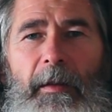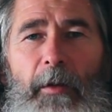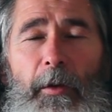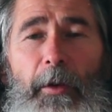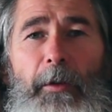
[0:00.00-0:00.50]

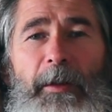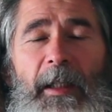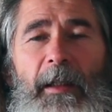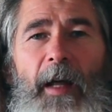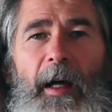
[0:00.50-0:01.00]
You're
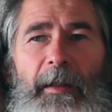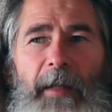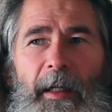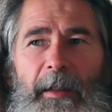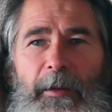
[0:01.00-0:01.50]
using light
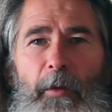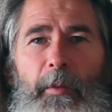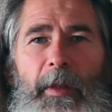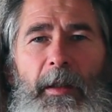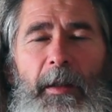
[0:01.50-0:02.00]
as your
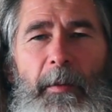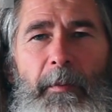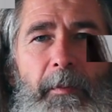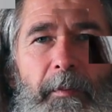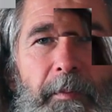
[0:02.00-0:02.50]
medium.